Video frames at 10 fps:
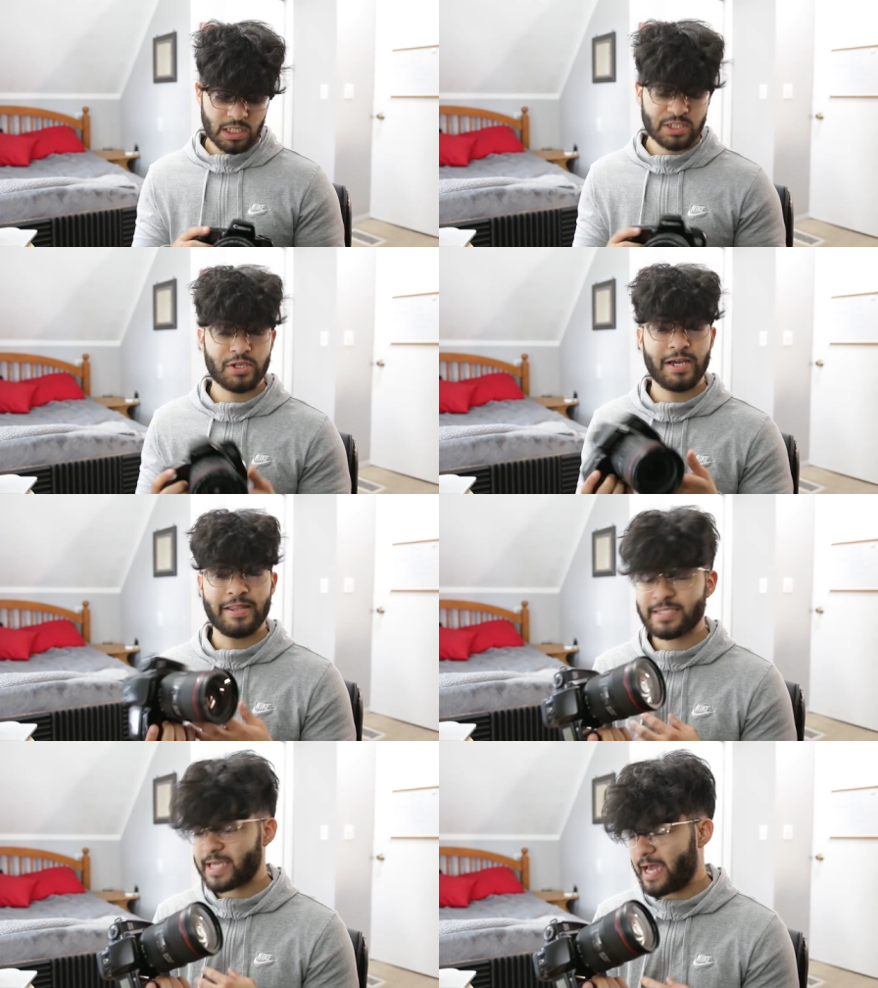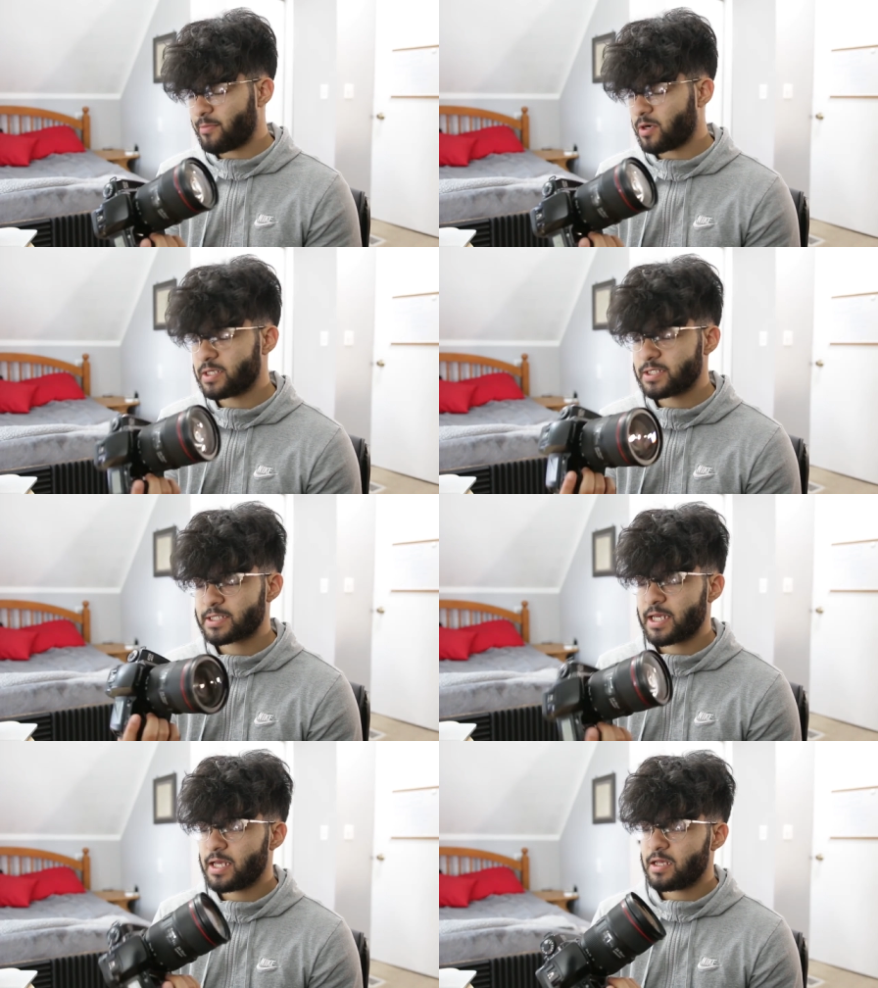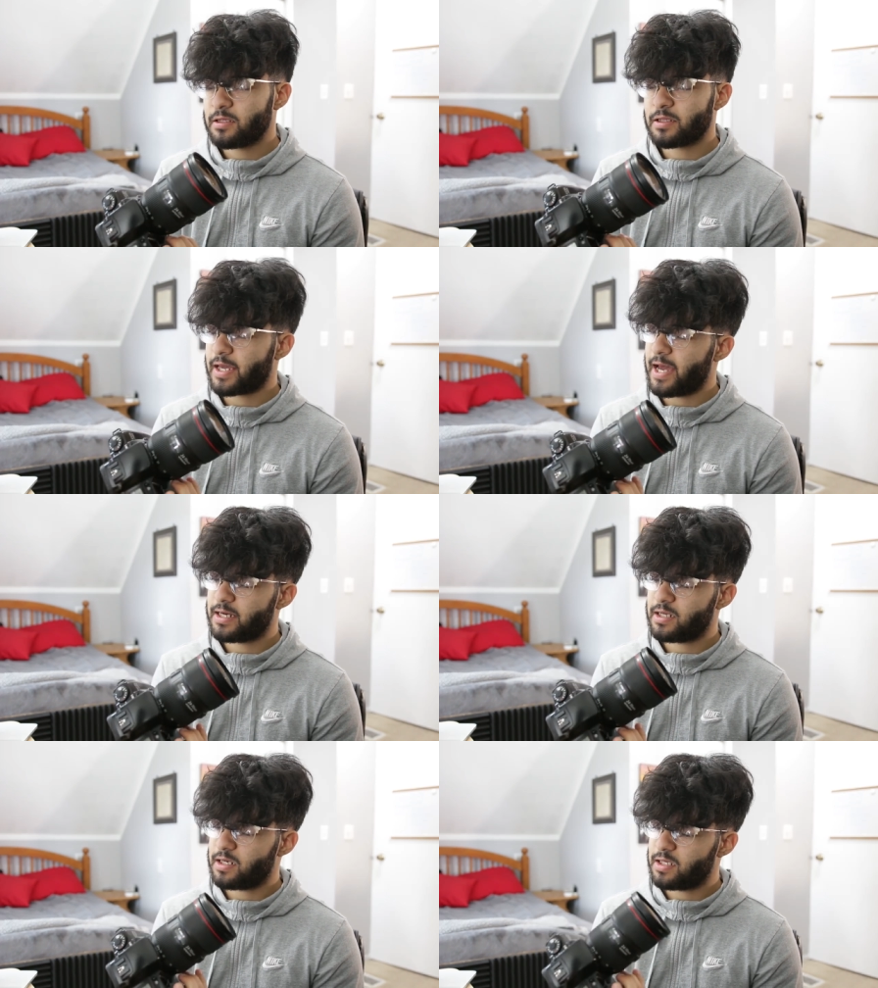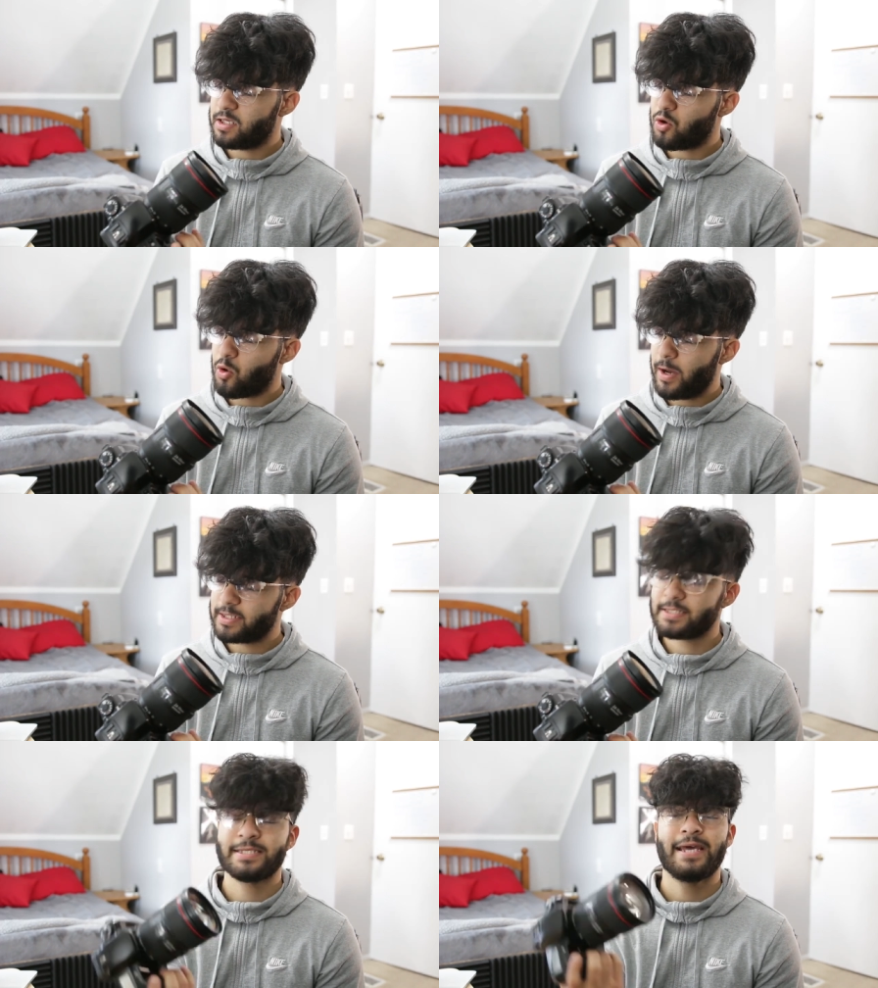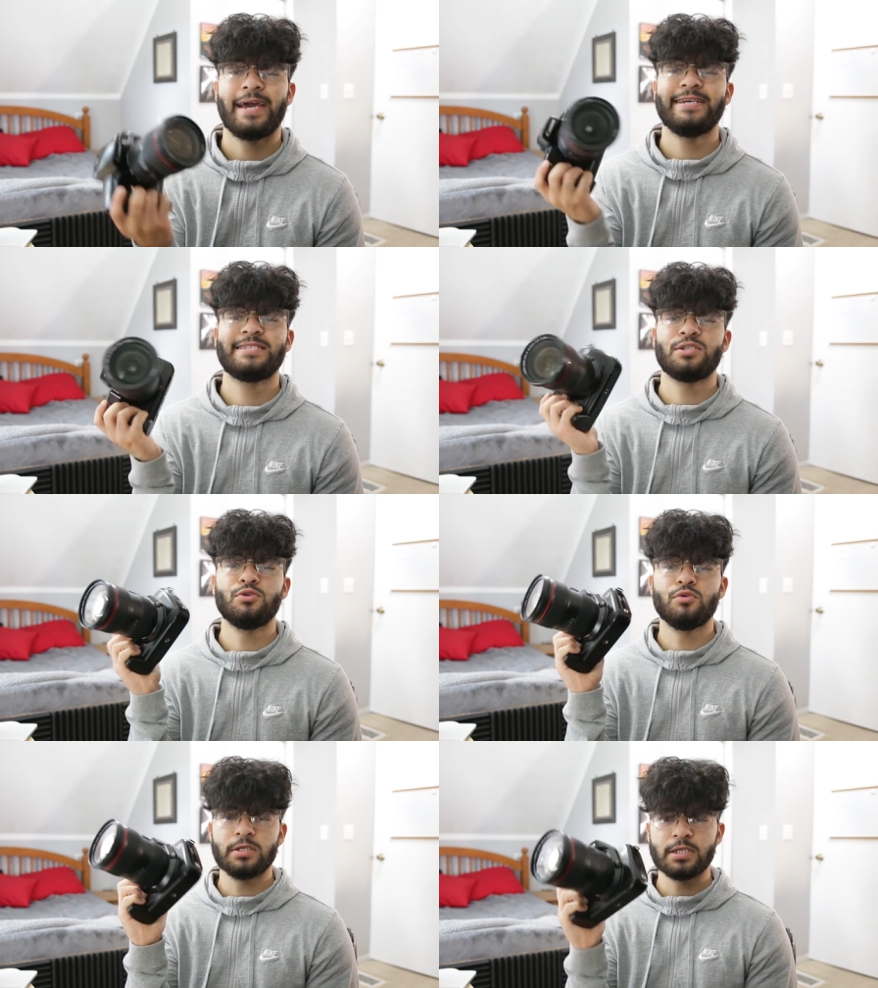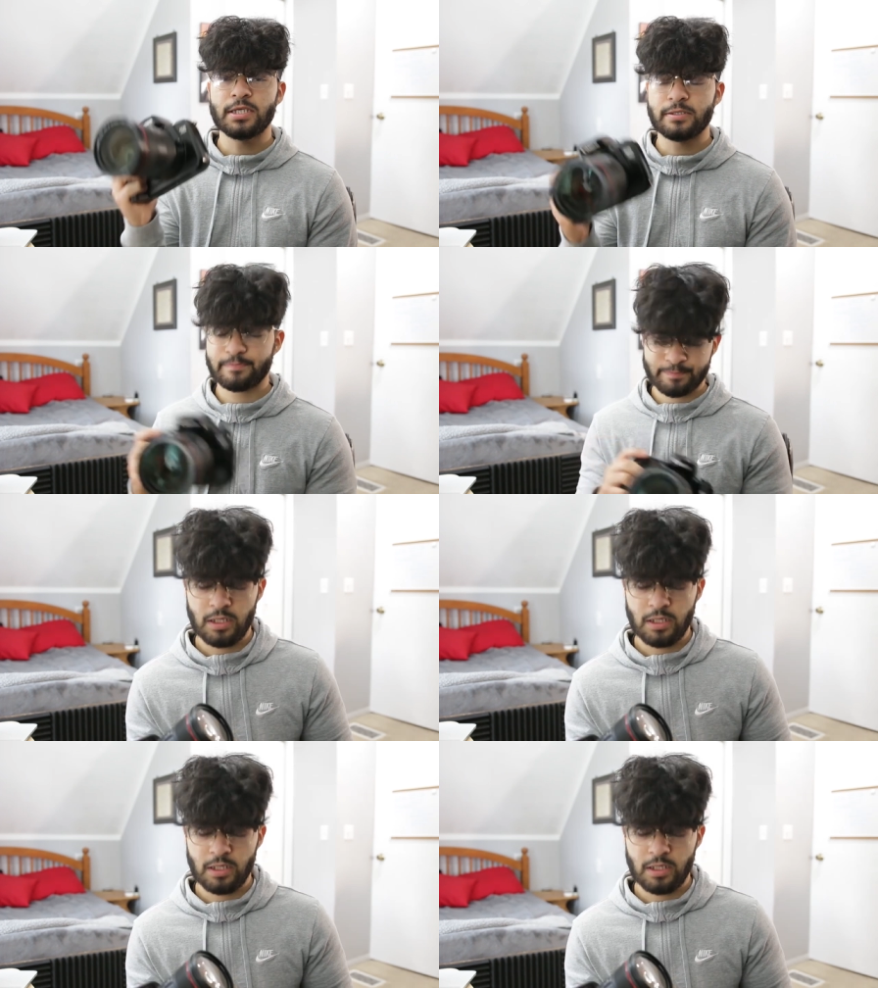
So yeah, this camera is the Canon EOS A2E.